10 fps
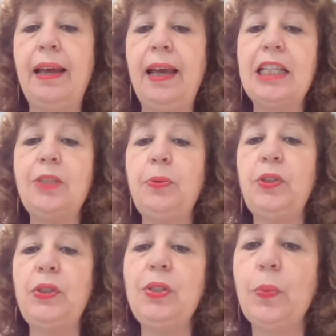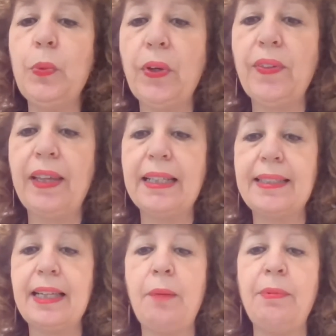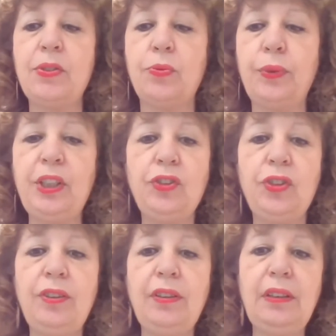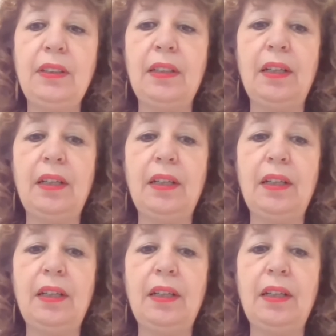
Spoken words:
has produced work that examines regional